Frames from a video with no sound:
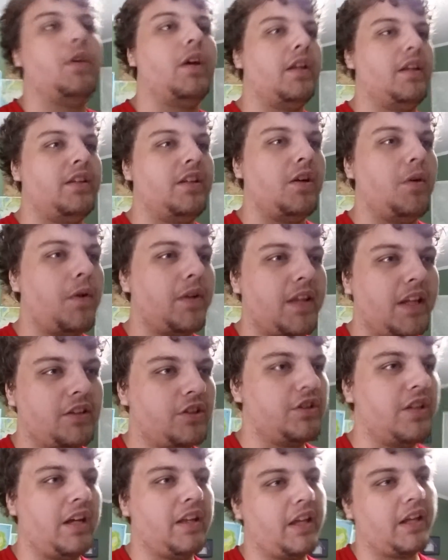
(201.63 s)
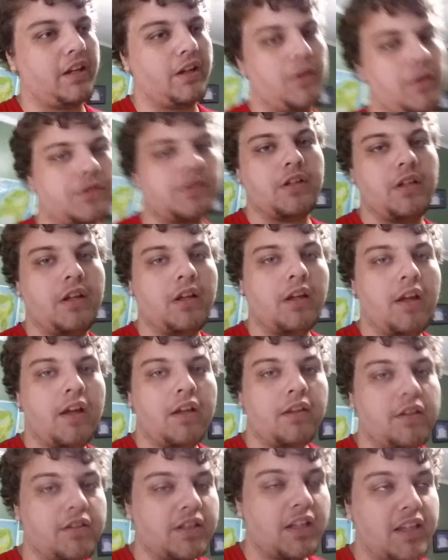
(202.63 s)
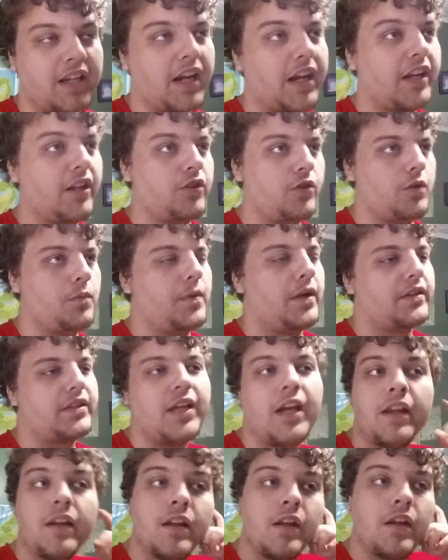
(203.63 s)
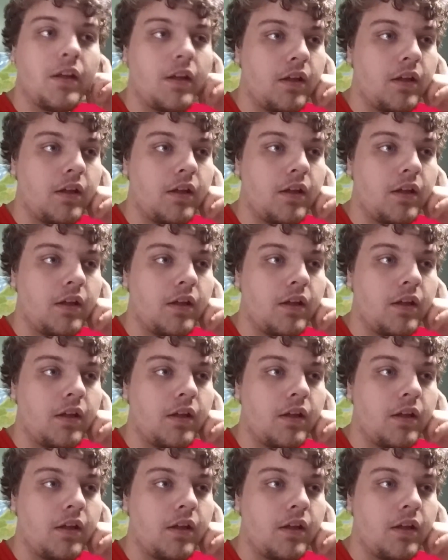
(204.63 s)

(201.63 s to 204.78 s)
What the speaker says: And you know what? That's just how that goes. There's nothing I can do about that.